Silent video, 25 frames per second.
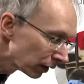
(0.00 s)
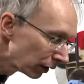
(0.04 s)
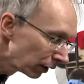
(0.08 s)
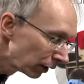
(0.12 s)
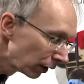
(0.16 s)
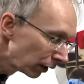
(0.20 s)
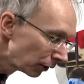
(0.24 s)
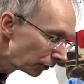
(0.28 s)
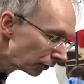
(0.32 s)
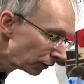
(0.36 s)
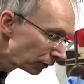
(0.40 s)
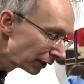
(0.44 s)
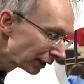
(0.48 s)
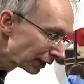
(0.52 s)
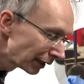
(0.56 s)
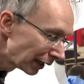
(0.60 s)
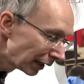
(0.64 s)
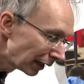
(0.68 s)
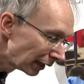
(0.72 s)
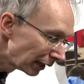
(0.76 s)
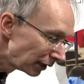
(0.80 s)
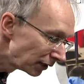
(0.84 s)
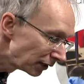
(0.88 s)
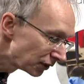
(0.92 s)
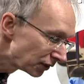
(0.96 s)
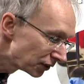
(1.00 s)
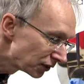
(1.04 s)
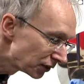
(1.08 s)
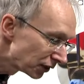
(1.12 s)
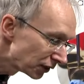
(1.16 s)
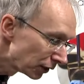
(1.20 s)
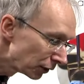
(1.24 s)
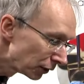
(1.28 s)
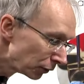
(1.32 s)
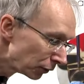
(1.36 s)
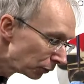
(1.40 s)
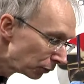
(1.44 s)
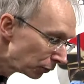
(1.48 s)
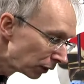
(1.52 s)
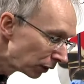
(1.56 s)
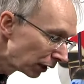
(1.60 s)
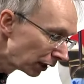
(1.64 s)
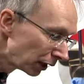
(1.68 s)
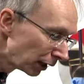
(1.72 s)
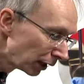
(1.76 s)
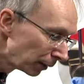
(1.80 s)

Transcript: Okay, so